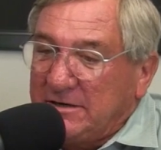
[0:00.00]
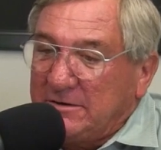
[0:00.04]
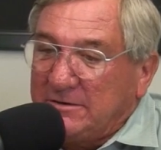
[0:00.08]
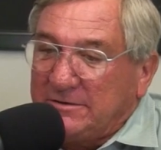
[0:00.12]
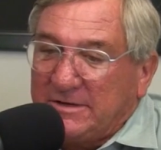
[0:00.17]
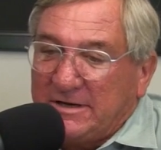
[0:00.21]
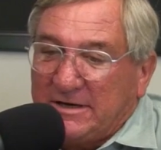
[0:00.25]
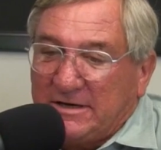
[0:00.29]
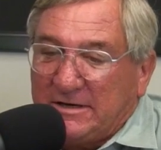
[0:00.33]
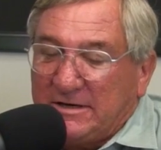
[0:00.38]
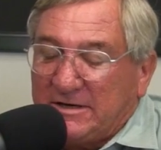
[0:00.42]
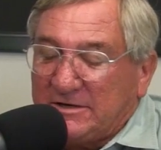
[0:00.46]

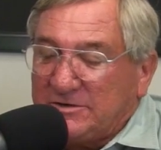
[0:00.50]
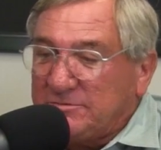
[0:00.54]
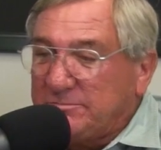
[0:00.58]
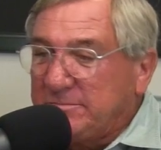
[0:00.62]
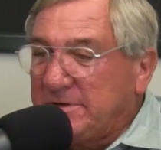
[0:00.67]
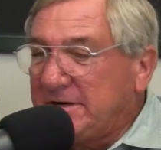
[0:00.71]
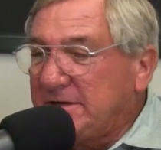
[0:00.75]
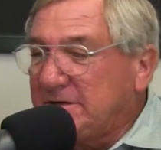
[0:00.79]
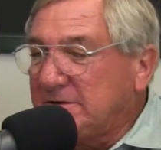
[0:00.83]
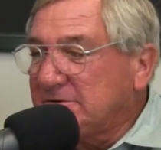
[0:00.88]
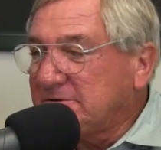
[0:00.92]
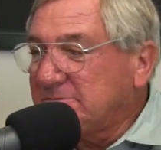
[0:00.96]
they catch
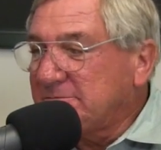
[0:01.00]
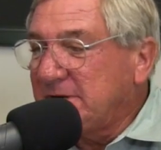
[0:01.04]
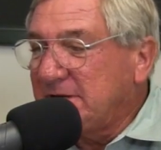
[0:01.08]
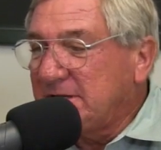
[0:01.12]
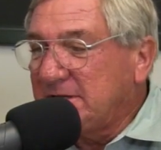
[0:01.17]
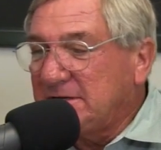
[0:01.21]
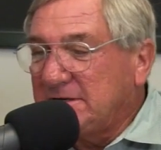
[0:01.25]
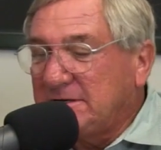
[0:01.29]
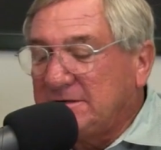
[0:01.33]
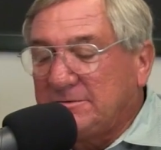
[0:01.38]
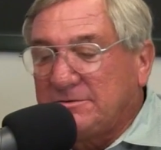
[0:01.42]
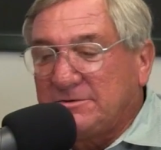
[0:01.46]
makos by the
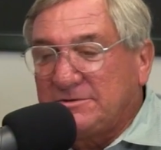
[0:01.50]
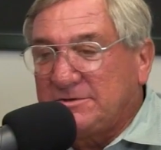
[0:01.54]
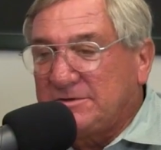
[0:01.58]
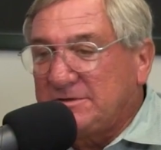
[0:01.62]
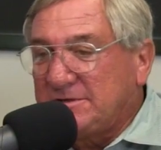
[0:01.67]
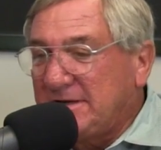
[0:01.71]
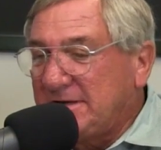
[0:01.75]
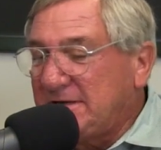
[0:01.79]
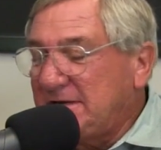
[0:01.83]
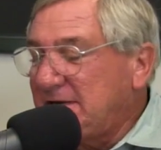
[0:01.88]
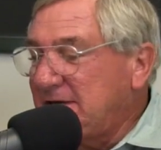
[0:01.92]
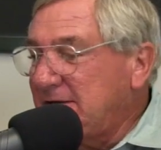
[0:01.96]
hundreds and
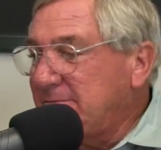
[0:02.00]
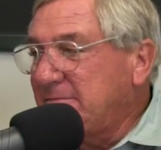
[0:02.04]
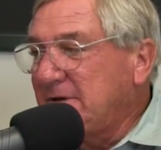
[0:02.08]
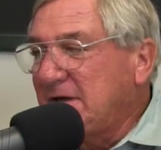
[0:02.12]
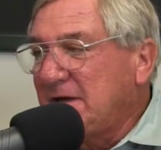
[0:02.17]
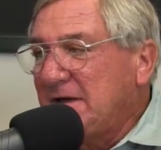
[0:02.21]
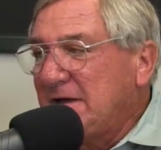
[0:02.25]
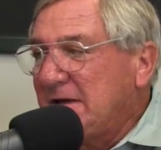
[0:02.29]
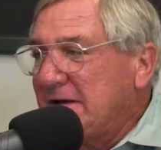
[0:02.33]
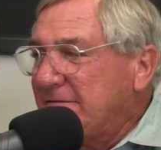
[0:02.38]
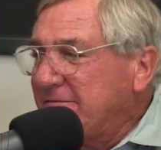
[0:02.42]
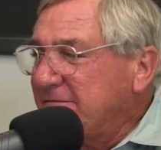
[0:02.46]
they keep
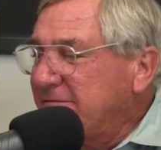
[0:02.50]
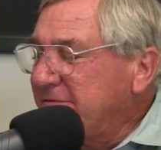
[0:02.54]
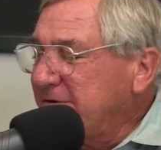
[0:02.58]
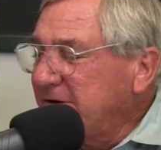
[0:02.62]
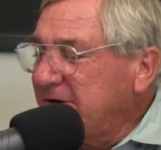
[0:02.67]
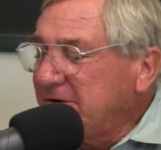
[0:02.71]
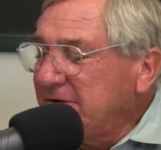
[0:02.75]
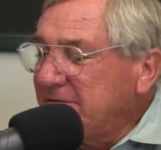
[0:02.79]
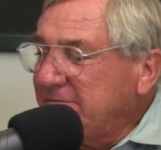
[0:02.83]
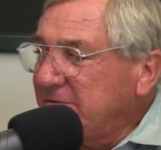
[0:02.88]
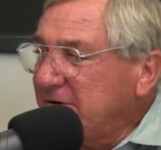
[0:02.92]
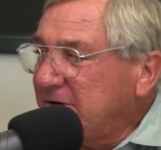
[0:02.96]

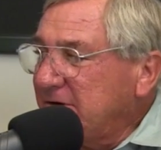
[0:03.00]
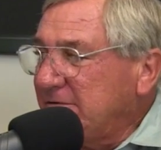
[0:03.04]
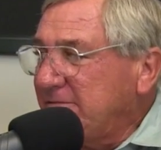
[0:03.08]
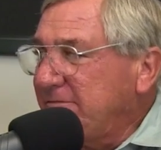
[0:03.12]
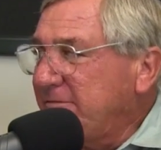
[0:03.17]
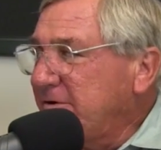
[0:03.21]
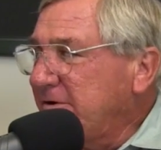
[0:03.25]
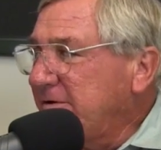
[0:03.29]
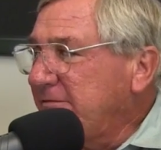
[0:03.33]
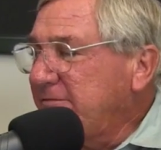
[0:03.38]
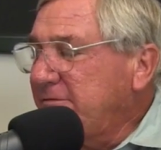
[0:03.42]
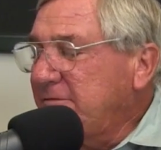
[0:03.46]
very, very,
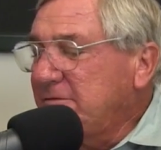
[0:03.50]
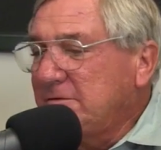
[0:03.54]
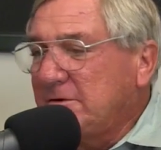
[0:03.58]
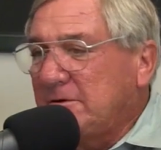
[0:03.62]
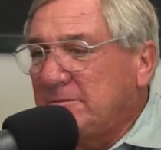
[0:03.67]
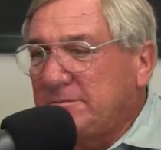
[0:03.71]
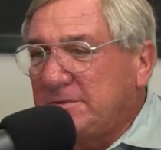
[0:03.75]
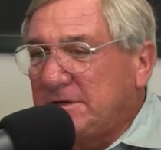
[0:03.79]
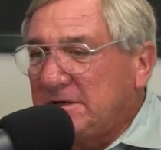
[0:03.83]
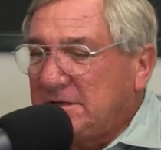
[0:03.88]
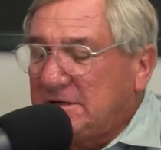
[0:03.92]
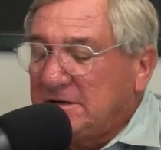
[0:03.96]
very few of
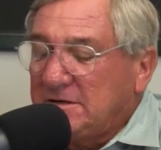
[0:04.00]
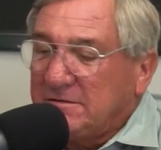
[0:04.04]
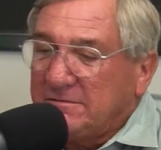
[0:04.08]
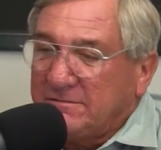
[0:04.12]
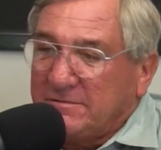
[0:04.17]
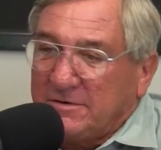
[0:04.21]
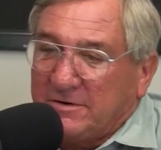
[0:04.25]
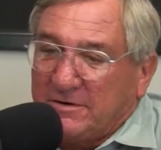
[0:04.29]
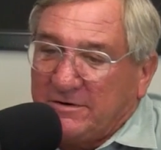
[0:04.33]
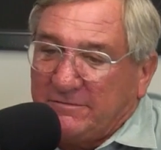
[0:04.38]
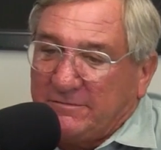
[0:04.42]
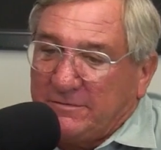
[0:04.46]
them. They kill
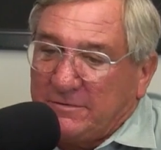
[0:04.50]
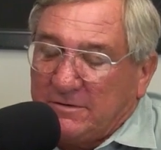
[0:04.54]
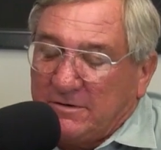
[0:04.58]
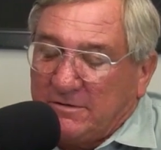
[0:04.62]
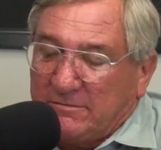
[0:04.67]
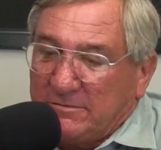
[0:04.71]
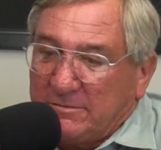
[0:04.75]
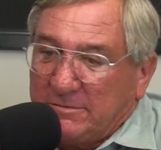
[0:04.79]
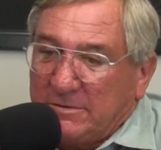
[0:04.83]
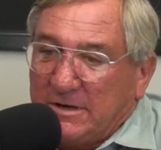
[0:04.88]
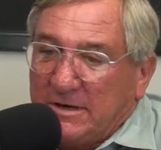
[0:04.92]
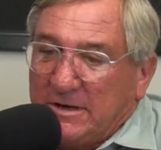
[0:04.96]
very few of
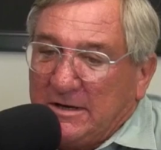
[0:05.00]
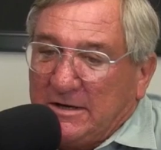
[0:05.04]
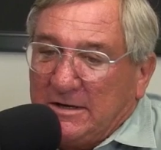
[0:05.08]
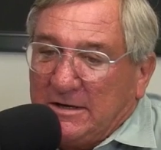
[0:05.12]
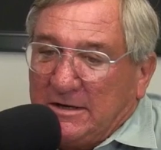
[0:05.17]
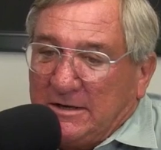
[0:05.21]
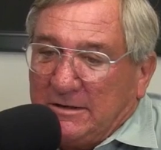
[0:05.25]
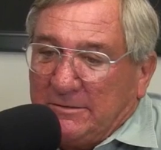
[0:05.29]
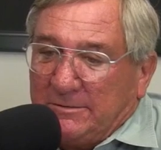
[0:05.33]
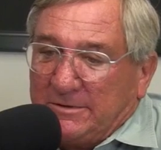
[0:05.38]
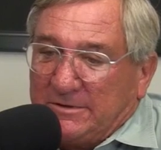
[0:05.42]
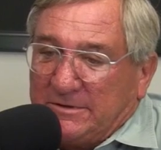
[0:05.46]
them.
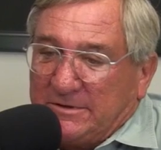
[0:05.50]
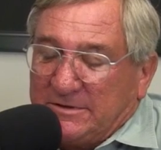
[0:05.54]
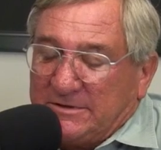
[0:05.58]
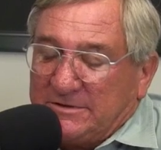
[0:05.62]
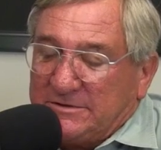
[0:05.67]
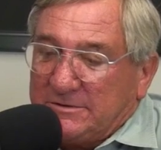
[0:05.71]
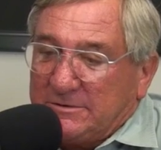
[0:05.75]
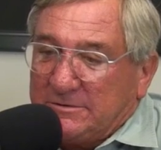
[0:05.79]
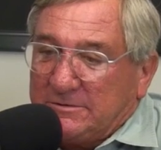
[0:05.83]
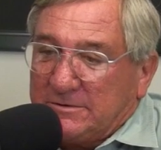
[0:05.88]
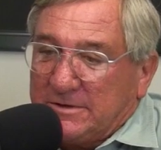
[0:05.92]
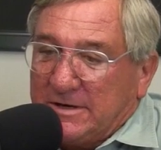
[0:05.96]
But this
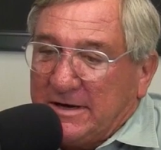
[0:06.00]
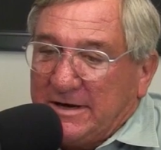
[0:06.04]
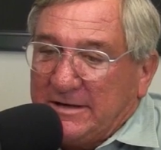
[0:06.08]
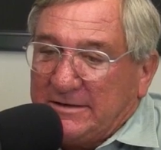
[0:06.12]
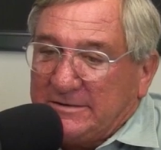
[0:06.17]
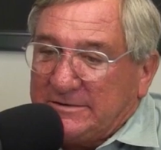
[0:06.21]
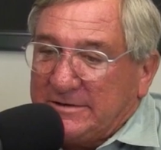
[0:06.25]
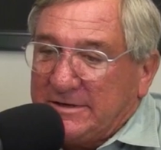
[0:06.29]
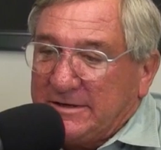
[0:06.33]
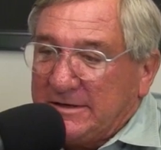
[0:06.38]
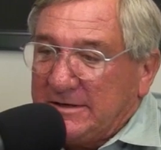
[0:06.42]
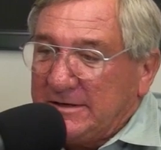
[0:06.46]
old guy
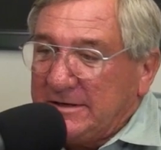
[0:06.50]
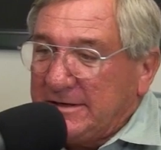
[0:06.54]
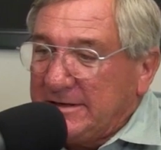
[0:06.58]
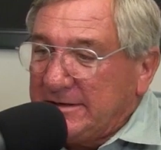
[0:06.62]
is kind of like